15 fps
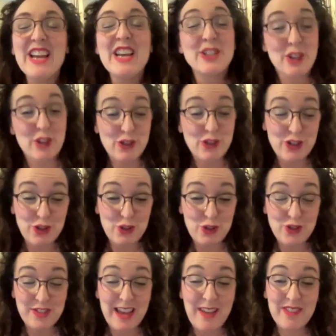So did you
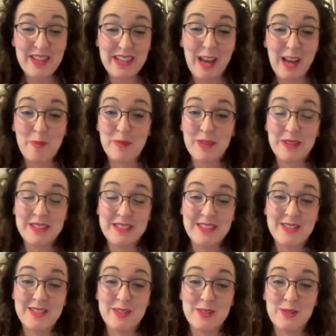used to have an
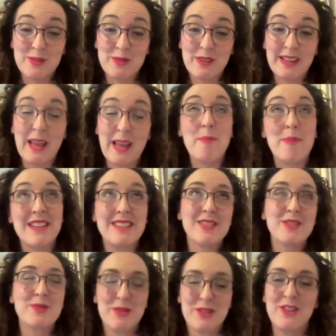accompanist
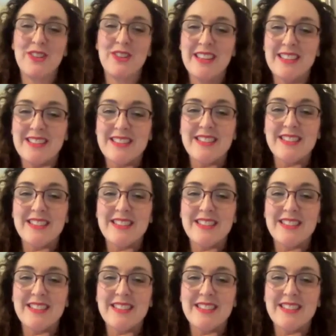with you? Yes.